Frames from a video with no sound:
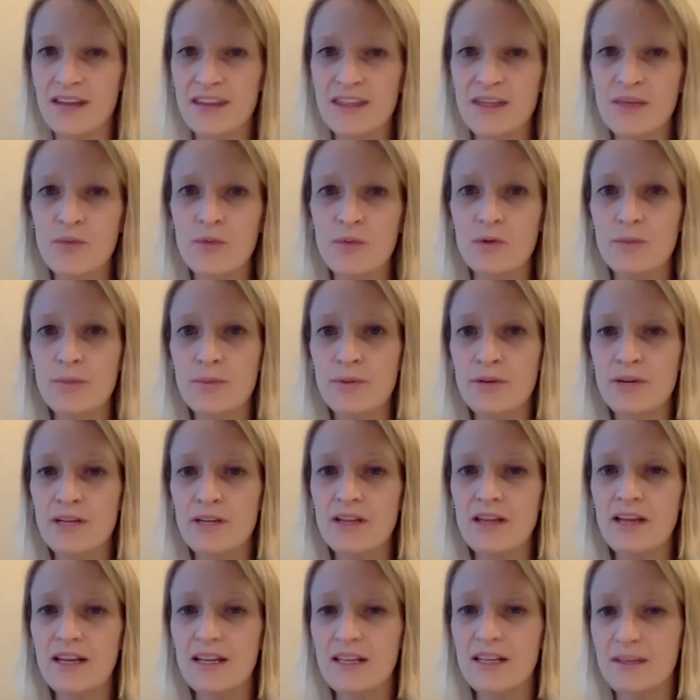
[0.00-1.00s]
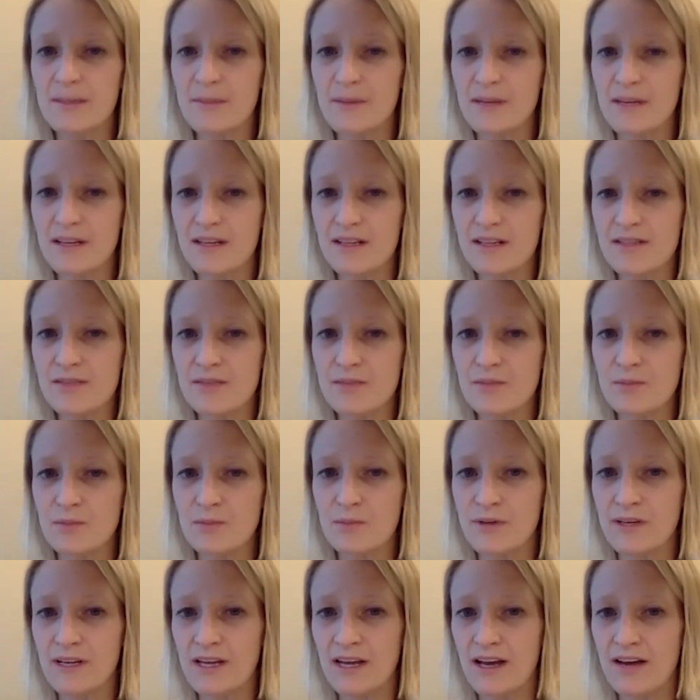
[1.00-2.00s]
We're pretty lucky because
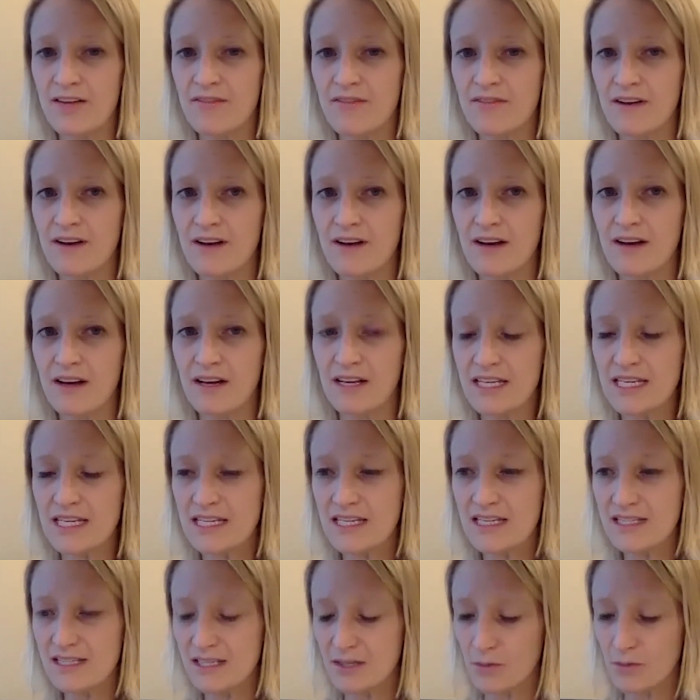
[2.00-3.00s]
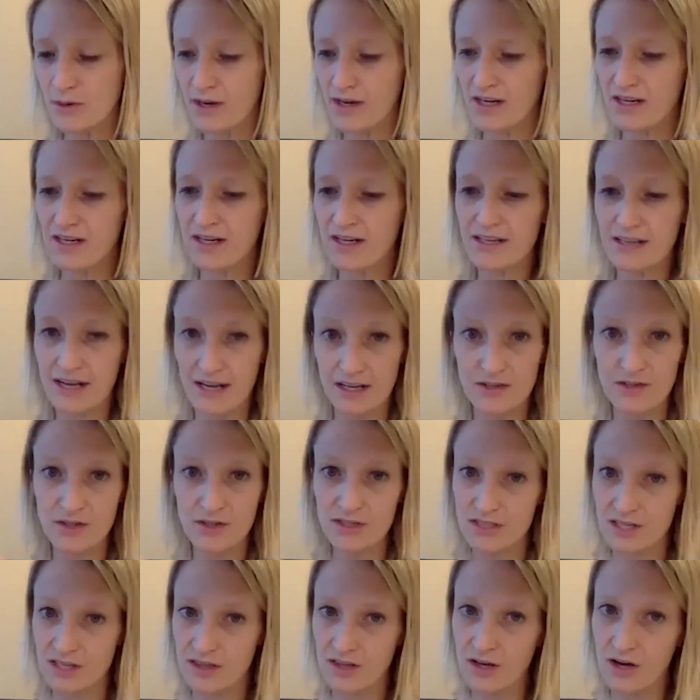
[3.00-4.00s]
we have a easy way to get
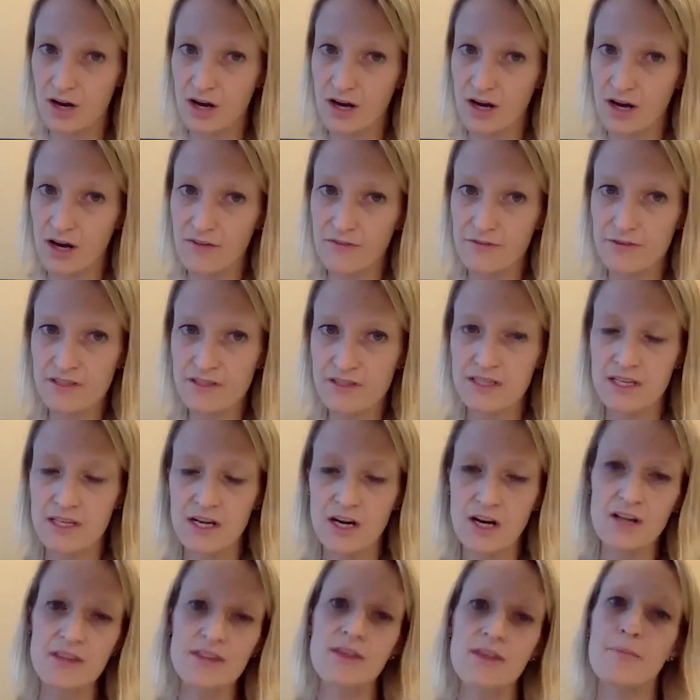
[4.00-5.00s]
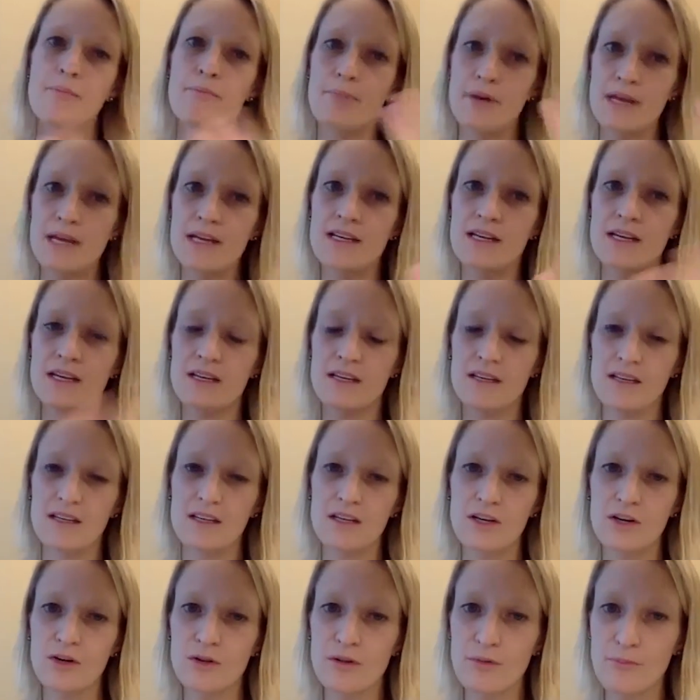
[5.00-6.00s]
X-rays in the office that aren't the big,
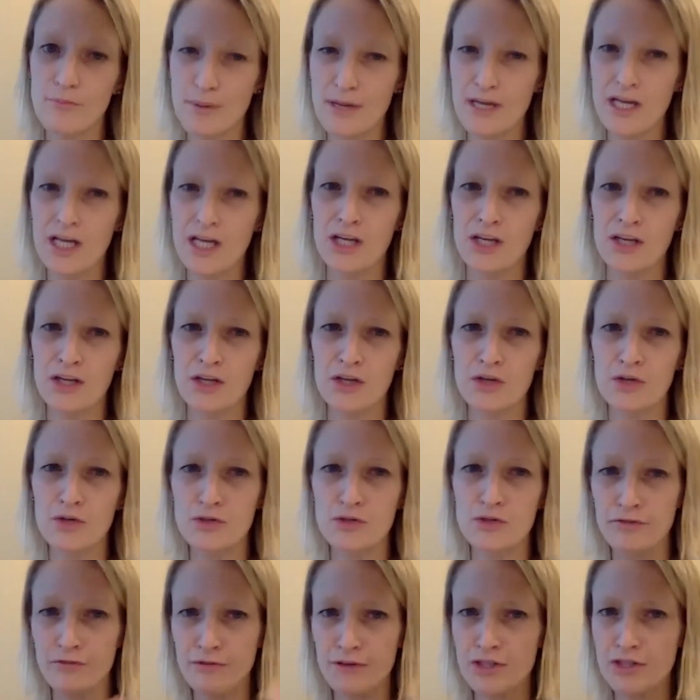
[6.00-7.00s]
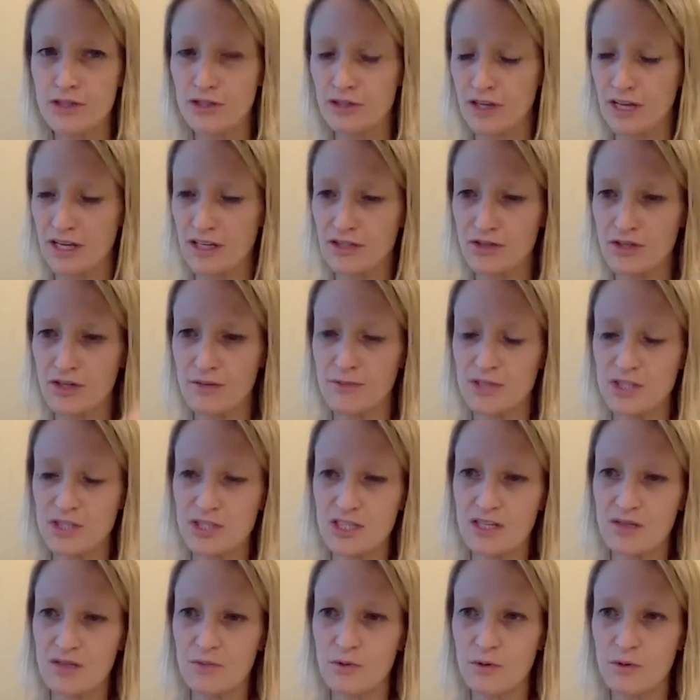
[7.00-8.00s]
huge official X-ray
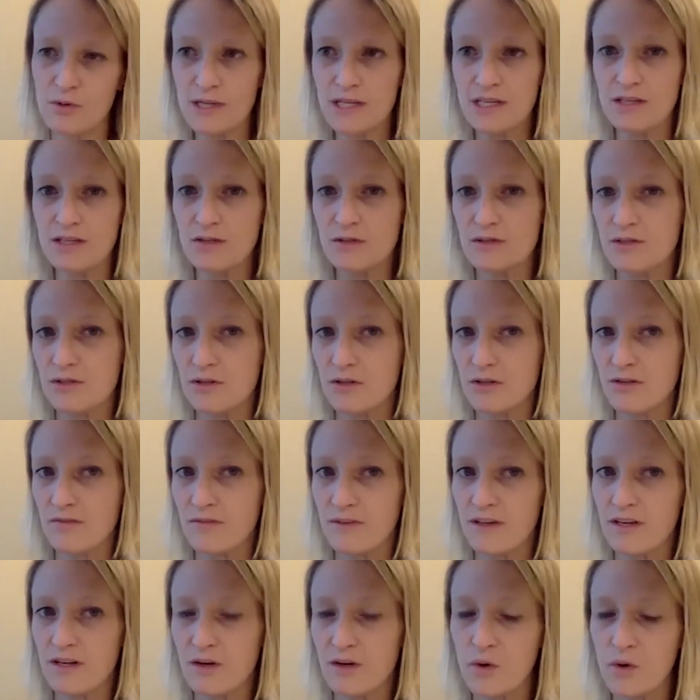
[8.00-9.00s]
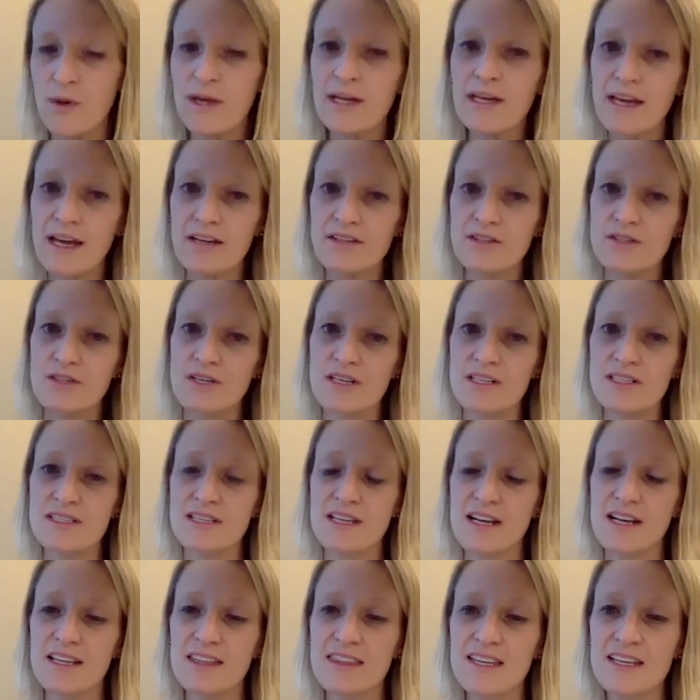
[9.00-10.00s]
machine where we can do sort of quick X-rays.
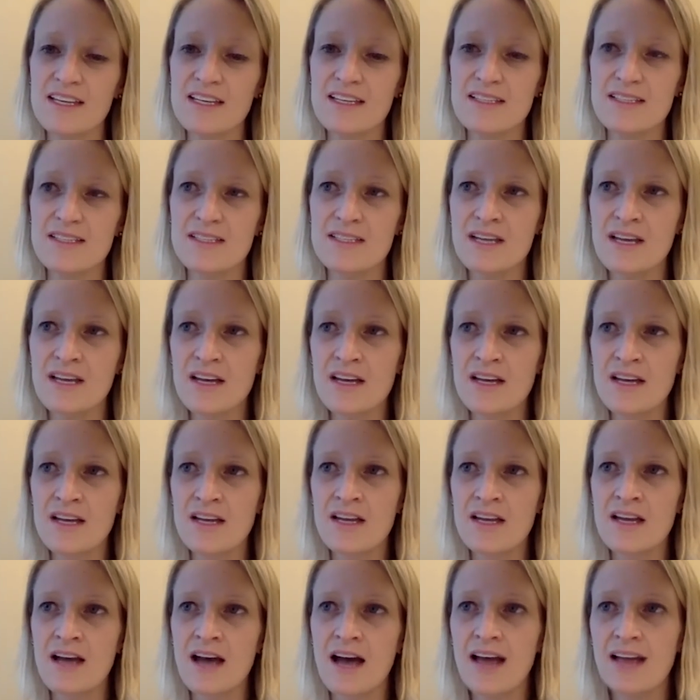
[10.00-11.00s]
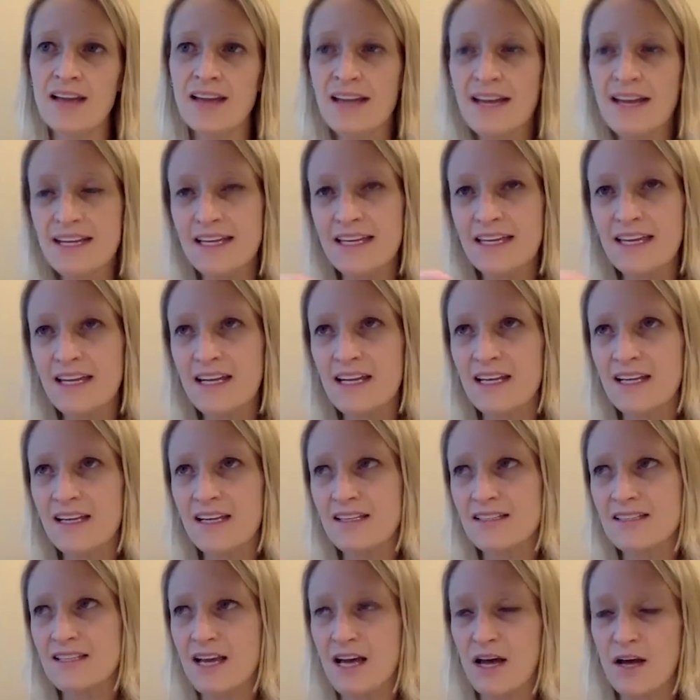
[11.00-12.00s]
And I think I like getting it
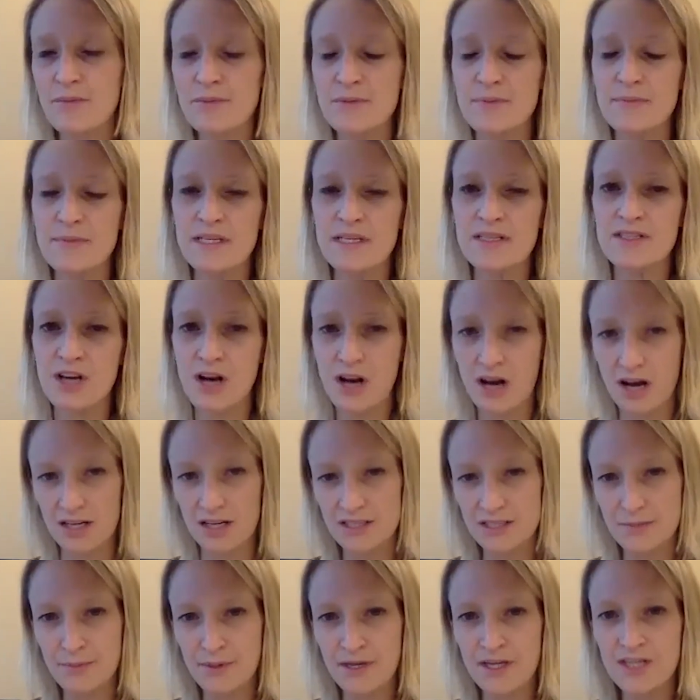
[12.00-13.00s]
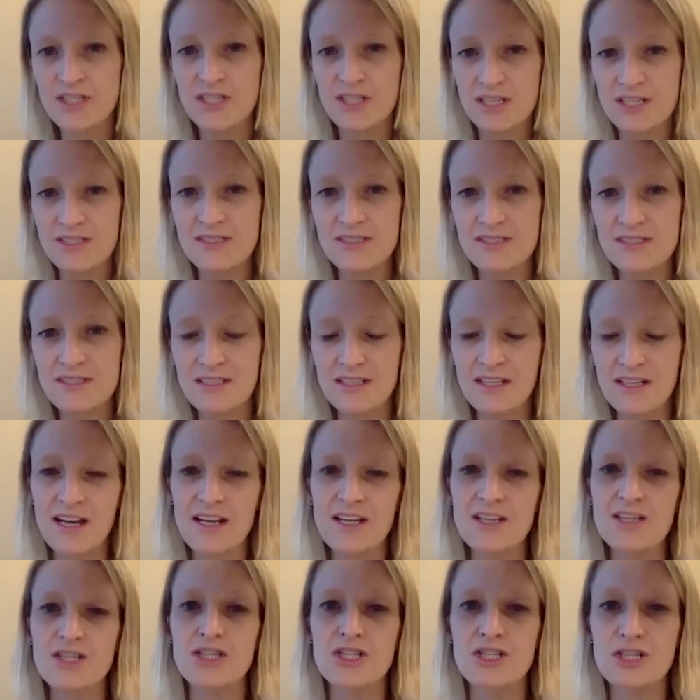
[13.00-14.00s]
because it helps me talk to patients and
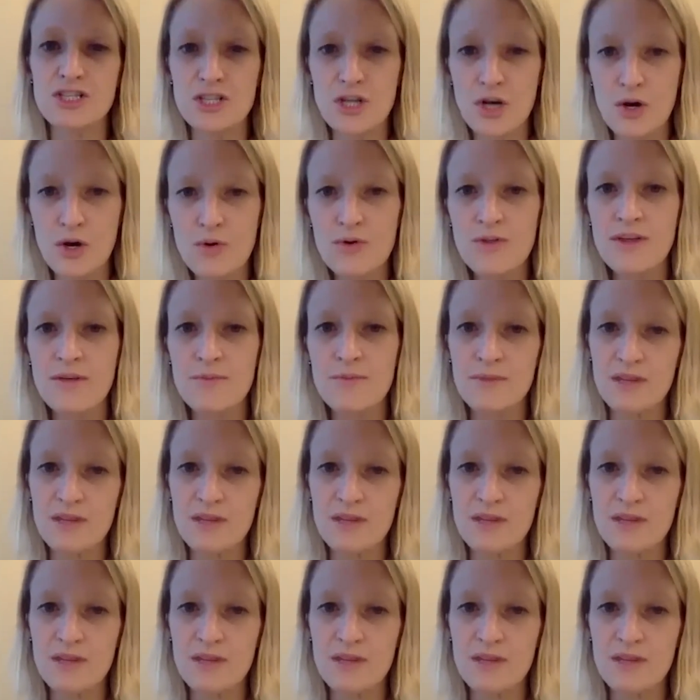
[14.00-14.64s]
kind of show them the